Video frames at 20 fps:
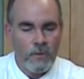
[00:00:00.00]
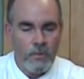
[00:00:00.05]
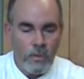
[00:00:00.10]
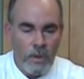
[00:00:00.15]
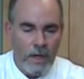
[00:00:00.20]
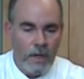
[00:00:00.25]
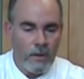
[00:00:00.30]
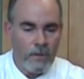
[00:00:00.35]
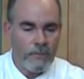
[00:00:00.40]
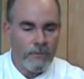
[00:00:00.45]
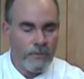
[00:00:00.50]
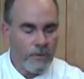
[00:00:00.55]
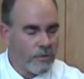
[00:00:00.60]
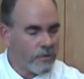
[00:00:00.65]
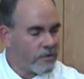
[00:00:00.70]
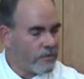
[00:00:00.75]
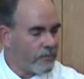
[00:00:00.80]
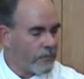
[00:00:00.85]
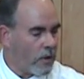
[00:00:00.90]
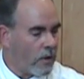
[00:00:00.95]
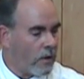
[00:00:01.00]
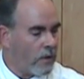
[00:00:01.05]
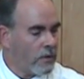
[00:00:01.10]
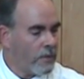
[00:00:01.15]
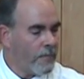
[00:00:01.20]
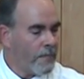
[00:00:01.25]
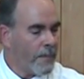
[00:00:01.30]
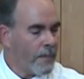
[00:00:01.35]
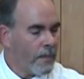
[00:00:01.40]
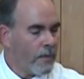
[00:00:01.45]
Well, first of all,
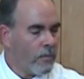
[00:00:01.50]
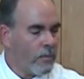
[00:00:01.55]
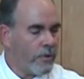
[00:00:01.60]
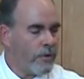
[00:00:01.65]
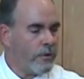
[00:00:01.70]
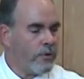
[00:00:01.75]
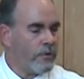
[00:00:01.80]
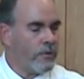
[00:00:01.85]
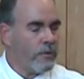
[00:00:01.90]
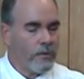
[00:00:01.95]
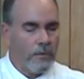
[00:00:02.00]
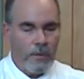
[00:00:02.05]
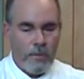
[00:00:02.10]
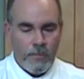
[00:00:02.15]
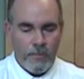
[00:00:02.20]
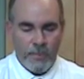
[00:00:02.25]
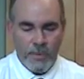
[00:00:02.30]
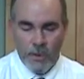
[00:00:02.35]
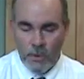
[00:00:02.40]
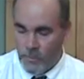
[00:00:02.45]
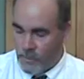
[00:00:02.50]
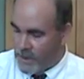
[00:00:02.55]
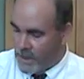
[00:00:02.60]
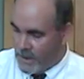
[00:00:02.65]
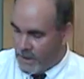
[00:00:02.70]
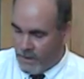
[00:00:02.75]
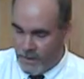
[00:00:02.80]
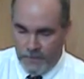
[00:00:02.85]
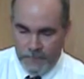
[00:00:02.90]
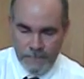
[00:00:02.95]
when you're
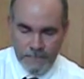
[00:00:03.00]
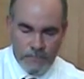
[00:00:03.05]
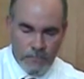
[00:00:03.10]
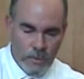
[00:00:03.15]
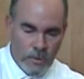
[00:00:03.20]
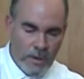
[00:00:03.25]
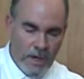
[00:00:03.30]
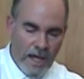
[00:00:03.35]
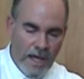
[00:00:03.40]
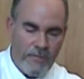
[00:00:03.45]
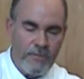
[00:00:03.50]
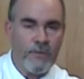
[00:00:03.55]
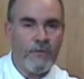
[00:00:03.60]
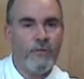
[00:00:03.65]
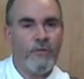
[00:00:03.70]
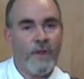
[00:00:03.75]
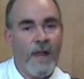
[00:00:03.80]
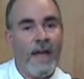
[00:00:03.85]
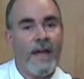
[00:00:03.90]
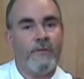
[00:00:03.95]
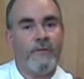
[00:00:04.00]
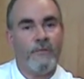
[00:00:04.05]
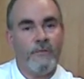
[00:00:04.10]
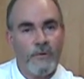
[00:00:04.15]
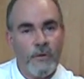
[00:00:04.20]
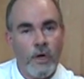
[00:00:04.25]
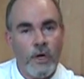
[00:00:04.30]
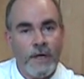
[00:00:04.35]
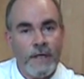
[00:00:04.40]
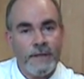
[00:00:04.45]
pronated or have a flat
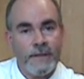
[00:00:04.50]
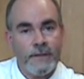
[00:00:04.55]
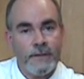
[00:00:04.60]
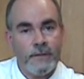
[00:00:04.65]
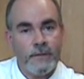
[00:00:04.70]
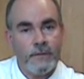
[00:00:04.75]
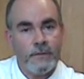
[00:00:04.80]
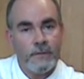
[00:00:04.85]
foot